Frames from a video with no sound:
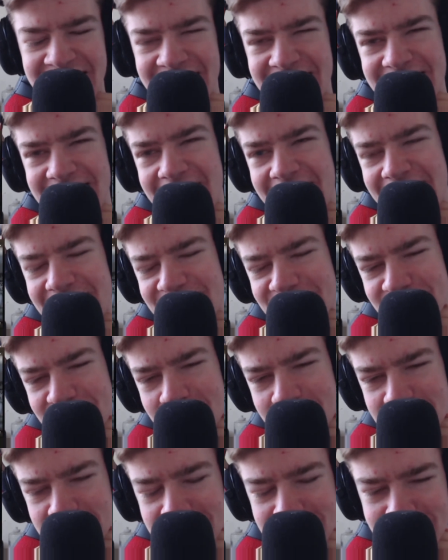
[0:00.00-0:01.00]
Yeah, he's
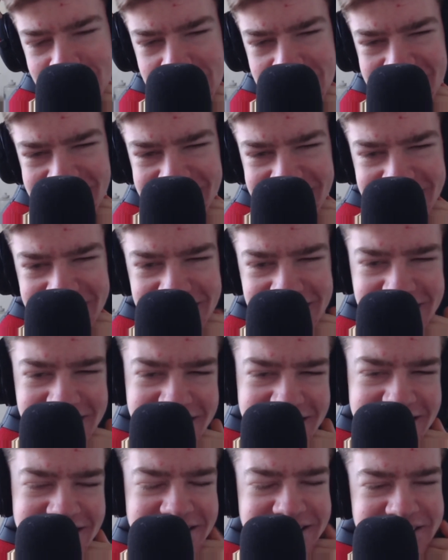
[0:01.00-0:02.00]
from Svealand.
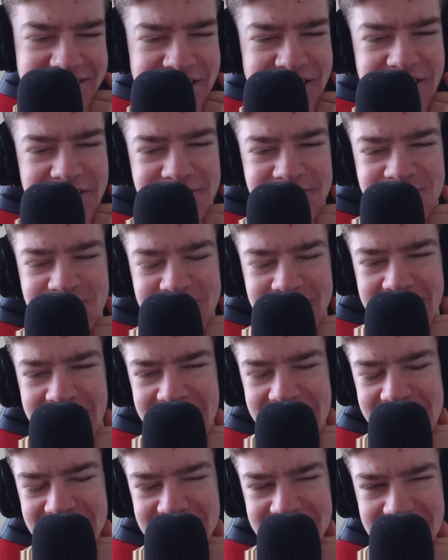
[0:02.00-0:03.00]
So
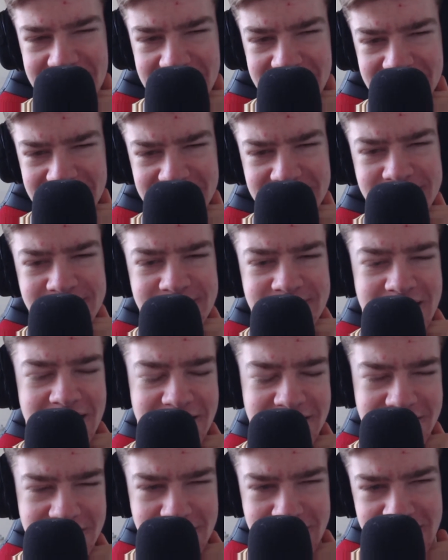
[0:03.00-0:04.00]
yeah, it's Danish.
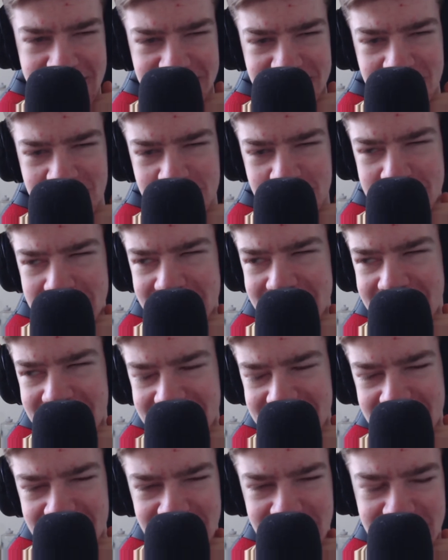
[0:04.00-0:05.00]
I don't know why I say Sweden
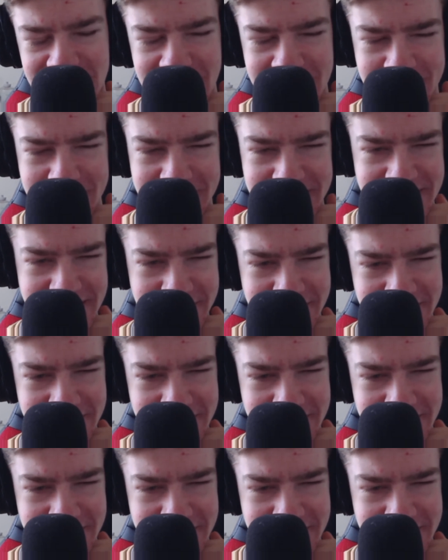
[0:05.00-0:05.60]
like that all the time, but anyway.